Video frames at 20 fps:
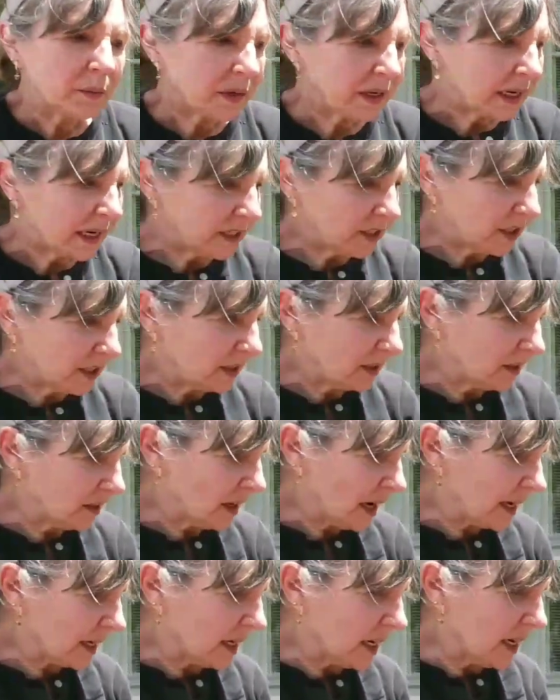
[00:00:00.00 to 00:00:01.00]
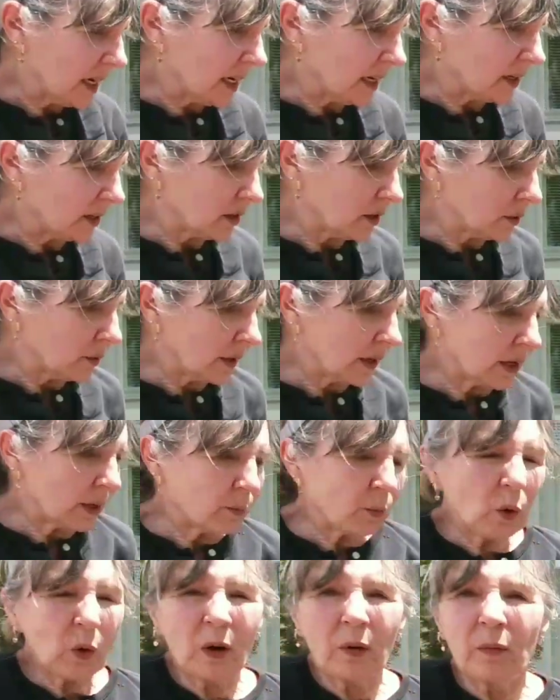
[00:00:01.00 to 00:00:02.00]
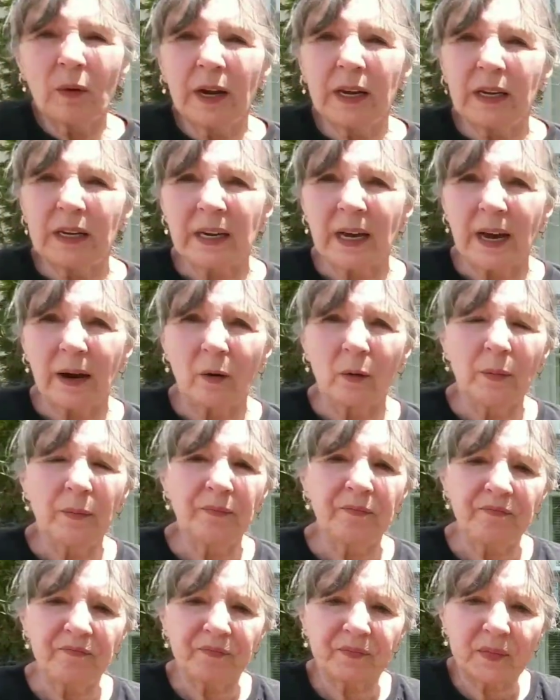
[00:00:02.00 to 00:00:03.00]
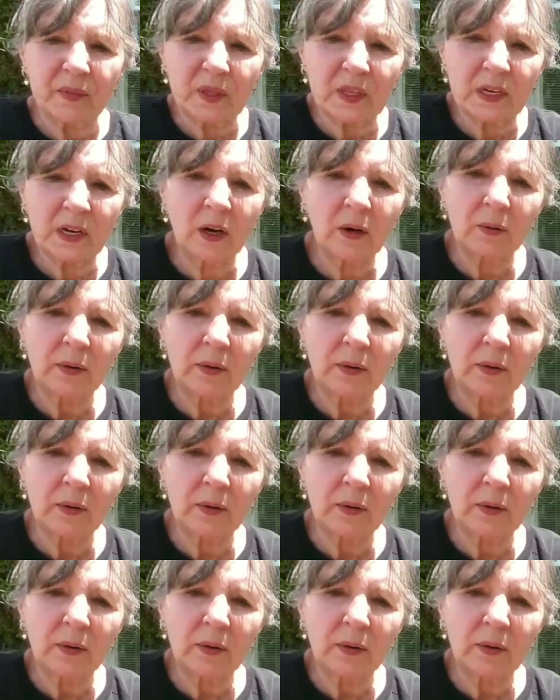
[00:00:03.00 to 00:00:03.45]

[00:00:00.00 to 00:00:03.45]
but I just, I can't do any more right now.